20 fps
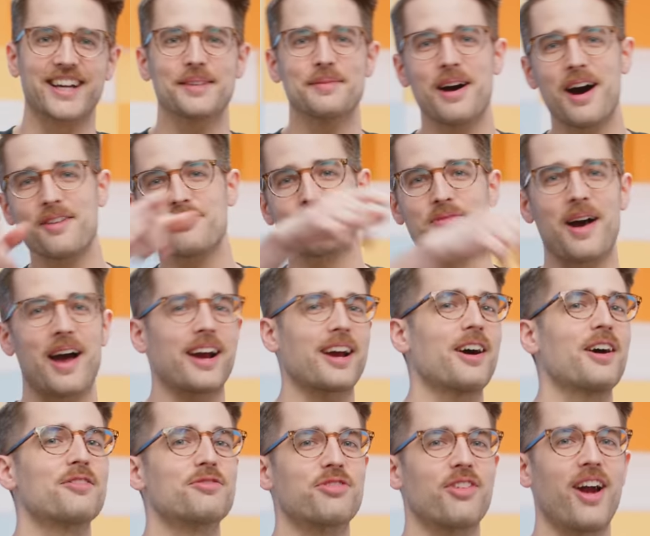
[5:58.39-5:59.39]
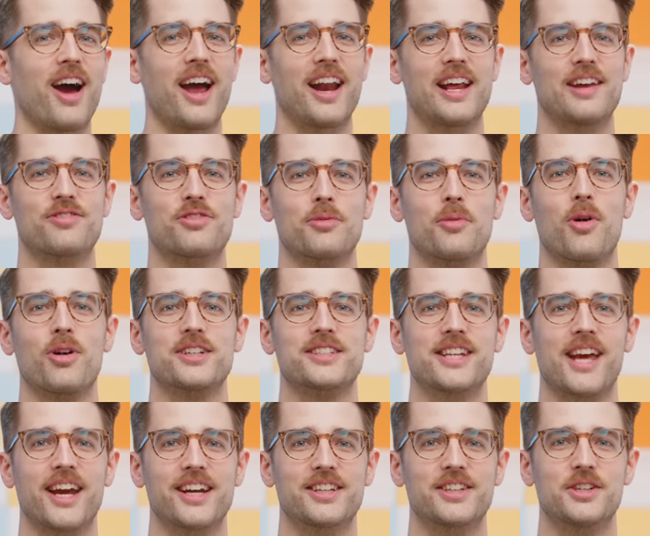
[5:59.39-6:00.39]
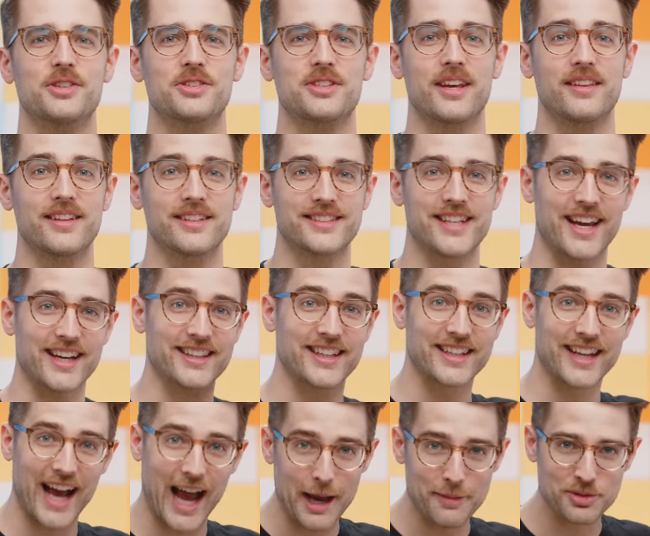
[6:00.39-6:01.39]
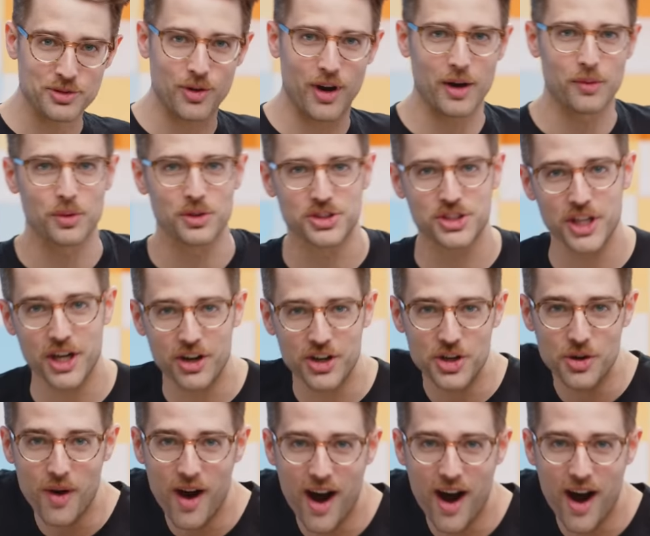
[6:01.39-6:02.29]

Come on back on Friday for more tech news, and the TechLink Hype Squad will cheer you